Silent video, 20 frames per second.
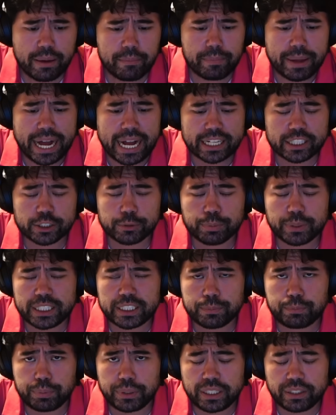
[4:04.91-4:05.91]
Magnus
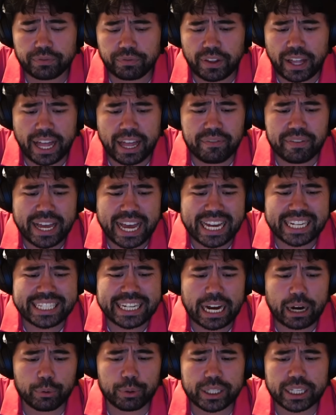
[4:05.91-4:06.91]
plays b5, and
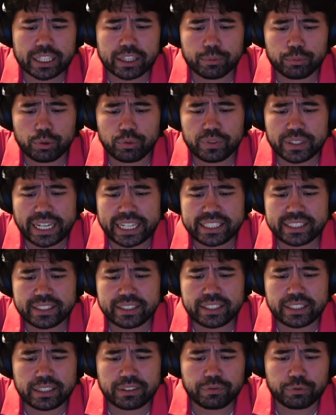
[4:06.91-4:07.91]
now we get the move knight to
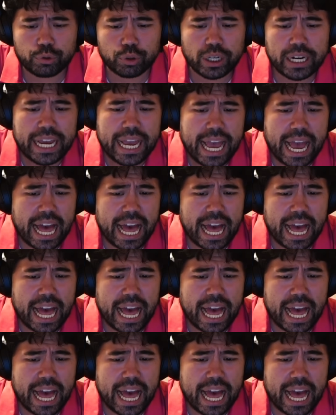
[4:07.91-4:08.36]
d4,